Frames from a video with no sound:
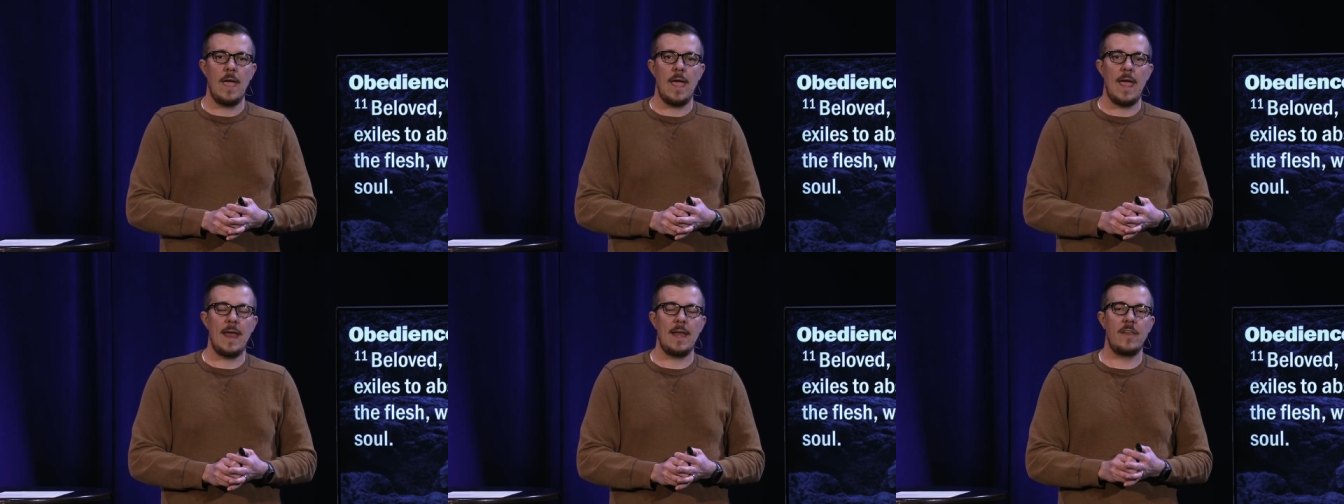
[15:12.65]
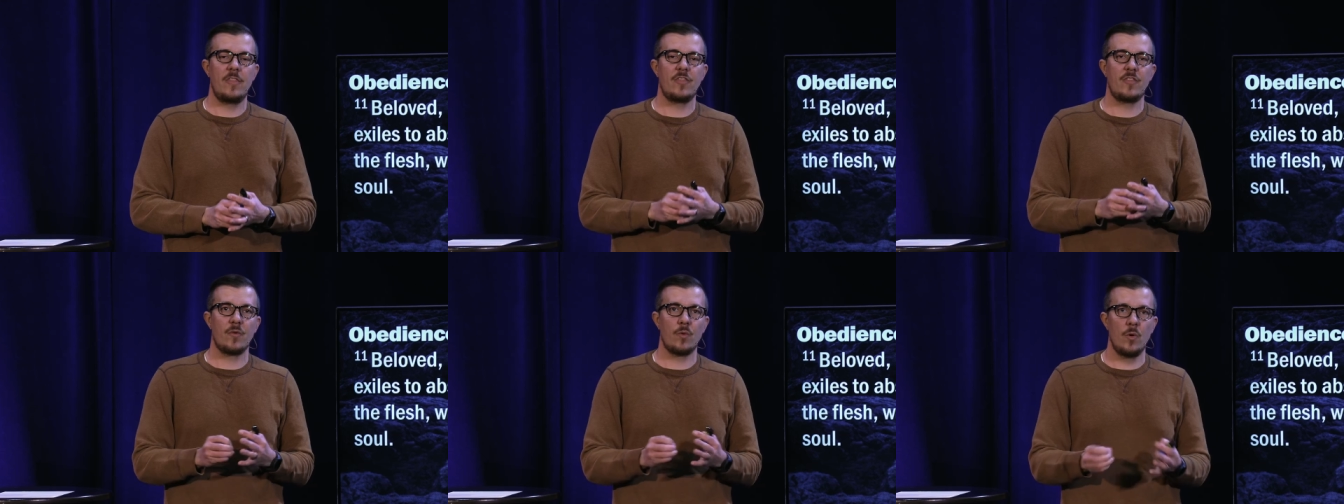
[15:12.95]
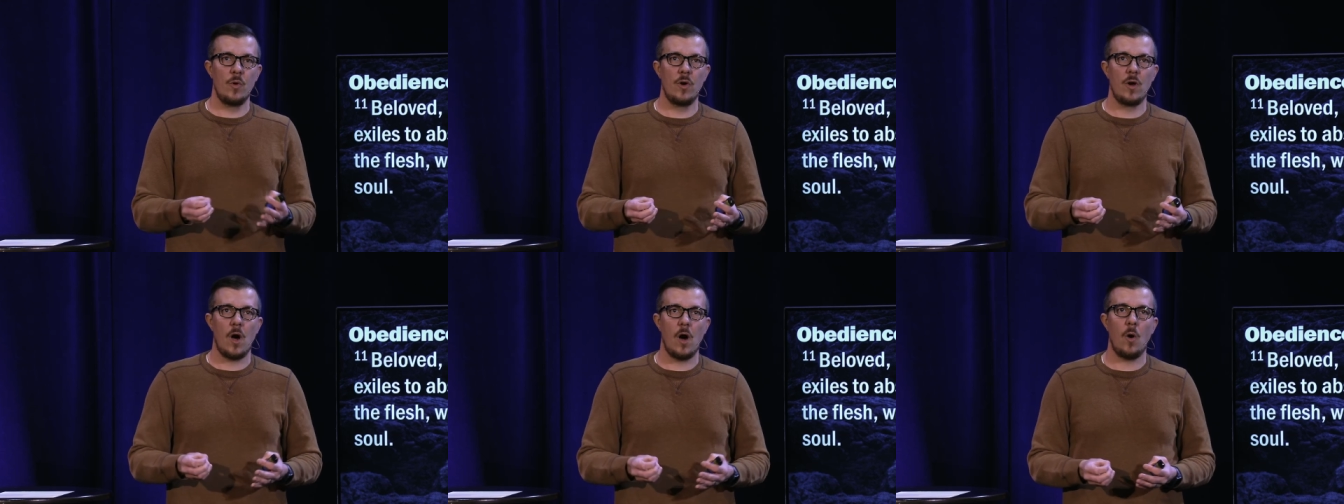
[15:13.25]
And
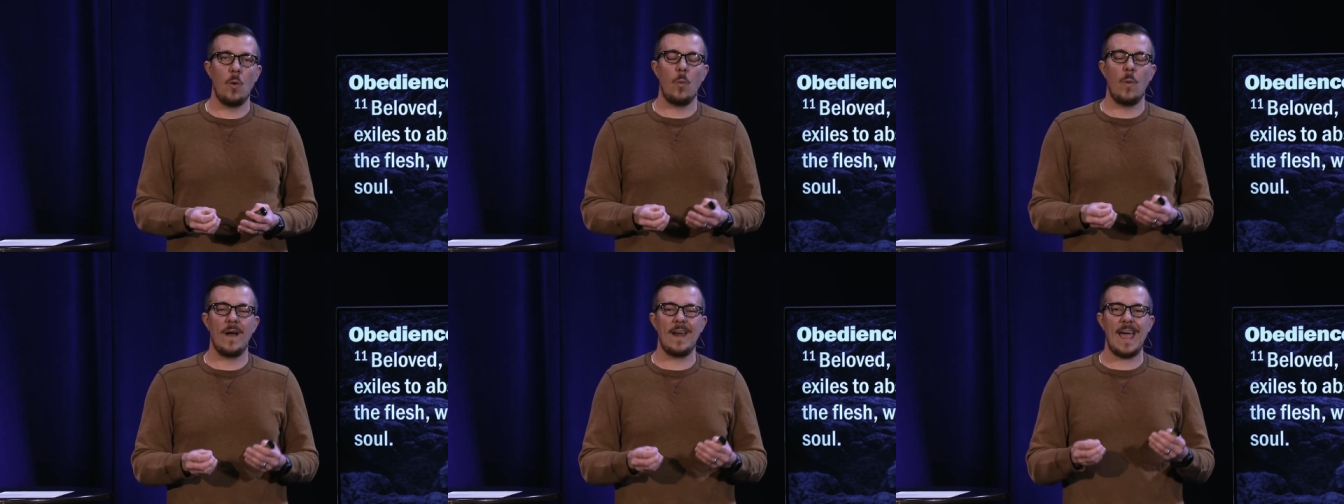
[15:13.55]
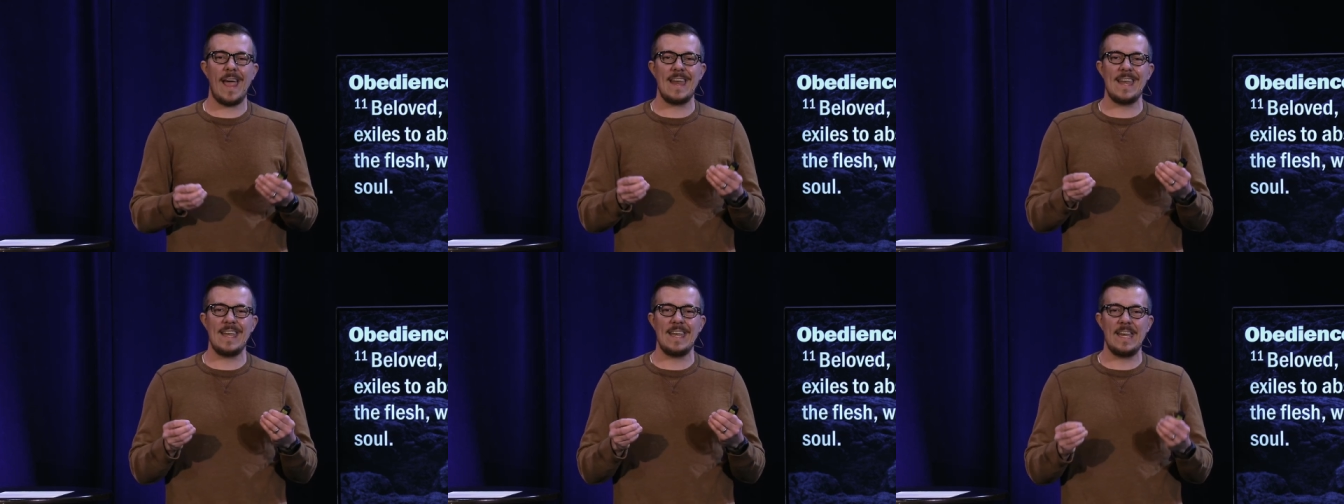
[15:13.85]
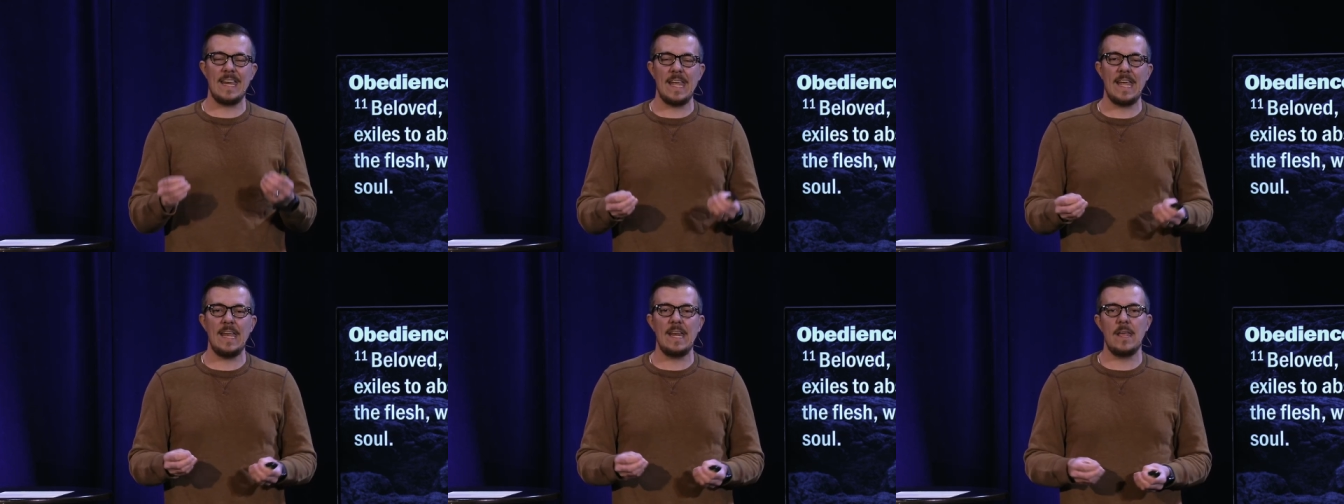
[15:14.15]
through it all, what I
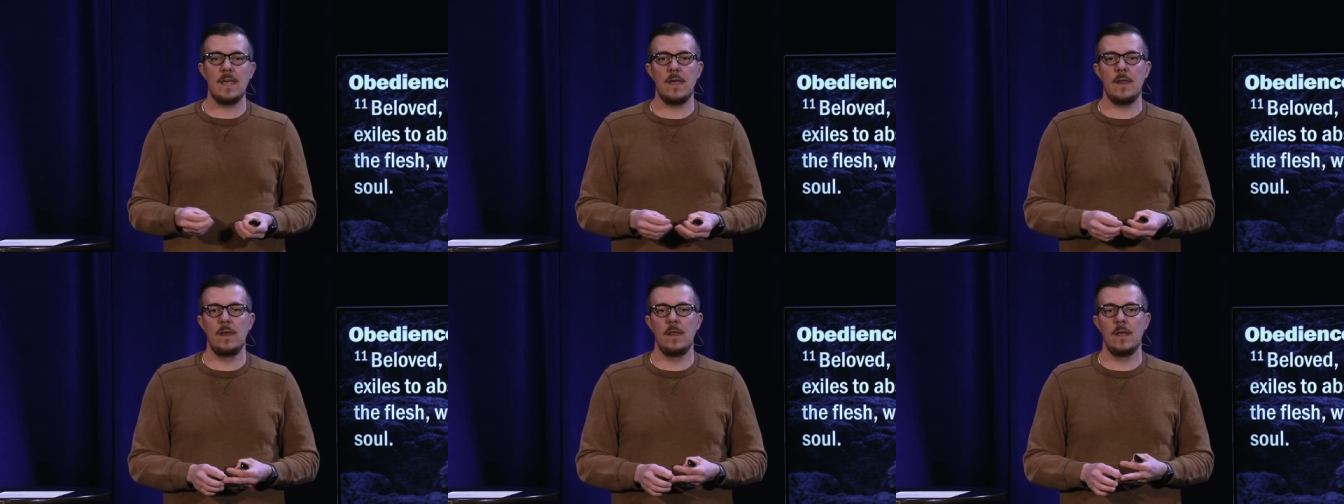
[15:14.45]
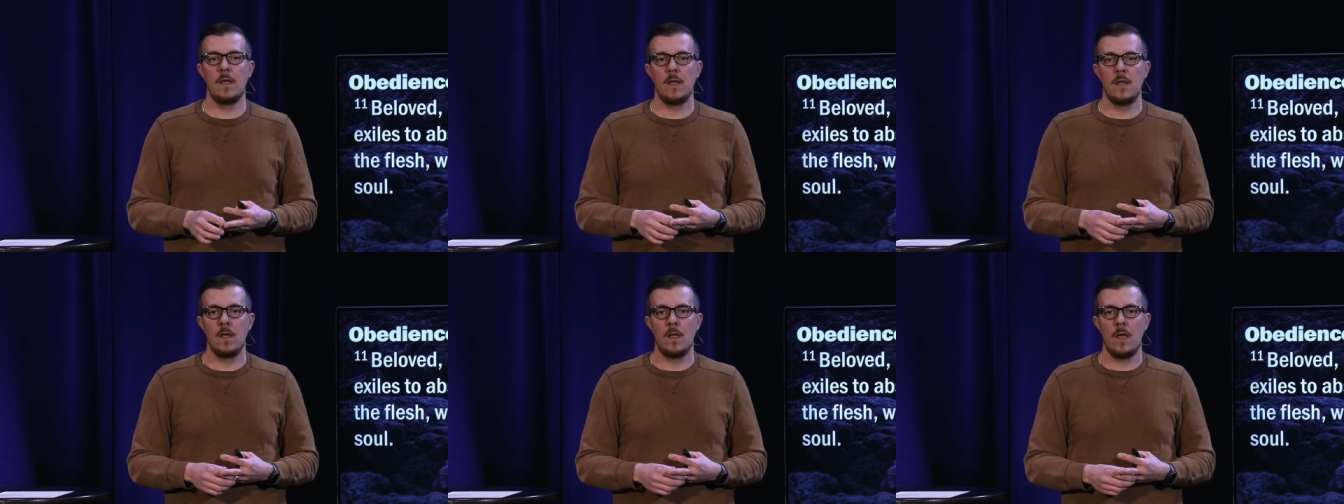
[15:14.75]
needed